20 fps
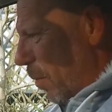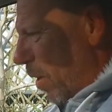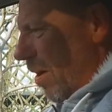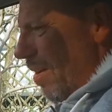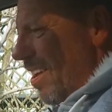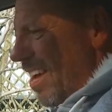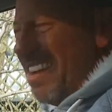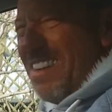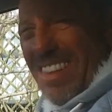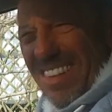
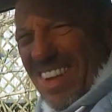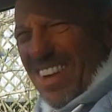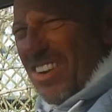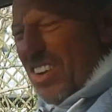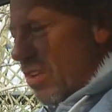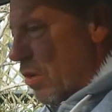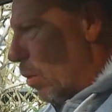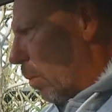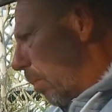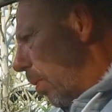well, it is
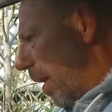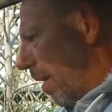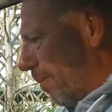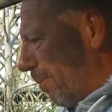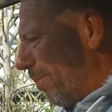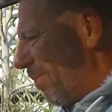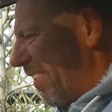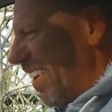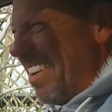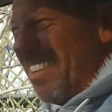digital,
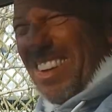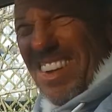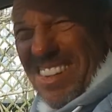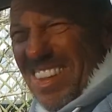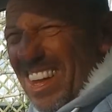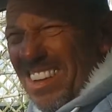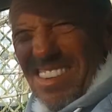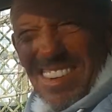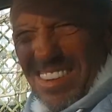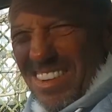but it
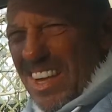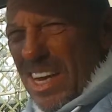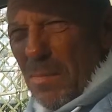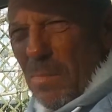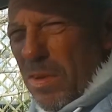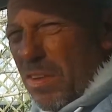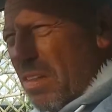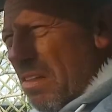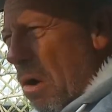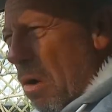just doesn't
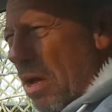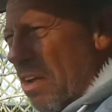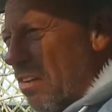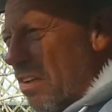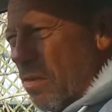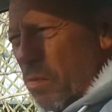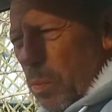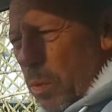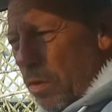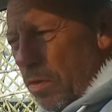seem as
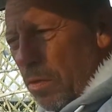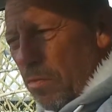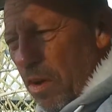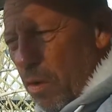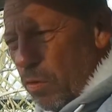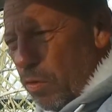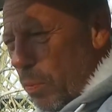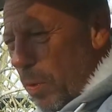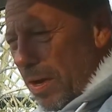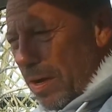nice as what the
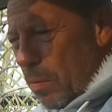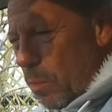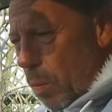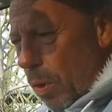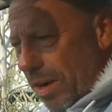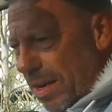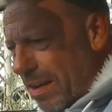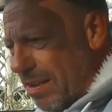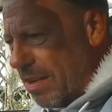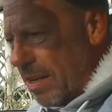
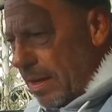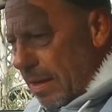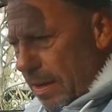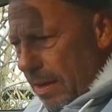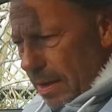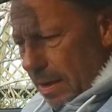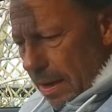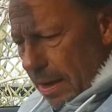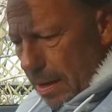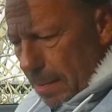Volkswagen one is.
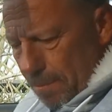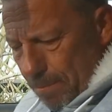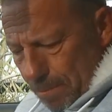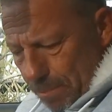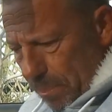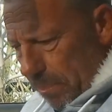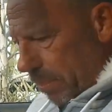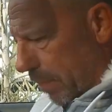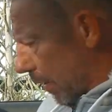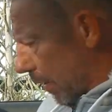I'm